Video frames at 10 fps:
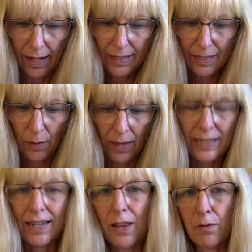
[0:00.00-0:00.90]
So
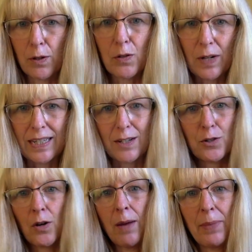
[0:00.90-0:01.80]
that's another good reason to
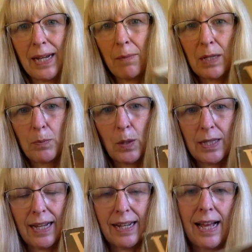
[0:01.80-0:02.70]
try and pick up this book
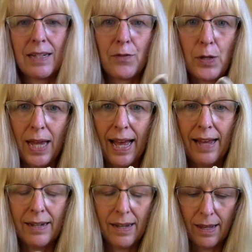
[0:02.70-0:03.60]
secondhand if you
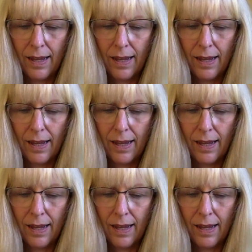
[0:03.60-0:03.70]
can.